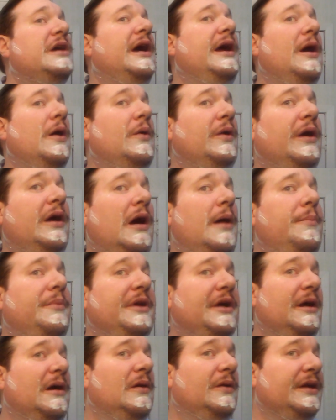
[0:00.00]
own a
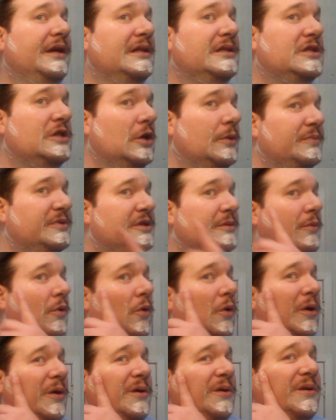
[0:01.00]
company called Hit Soaps and
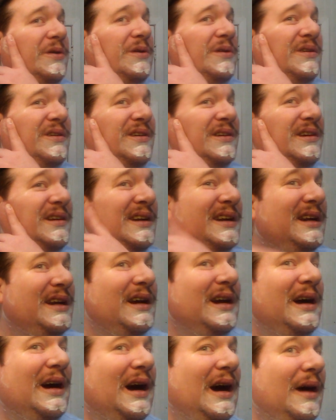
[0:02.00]
More.
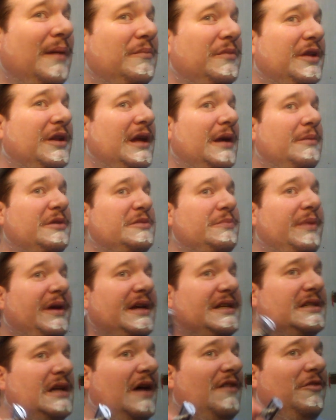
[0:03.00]
The name is
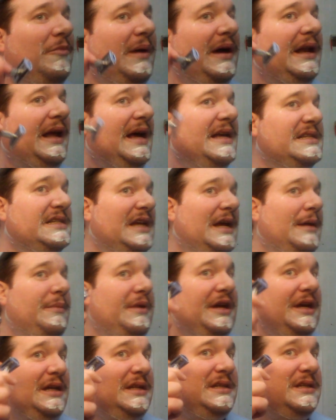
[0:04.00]
based off of my last name,
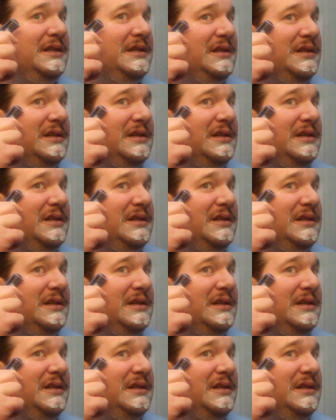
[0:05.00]
Hit.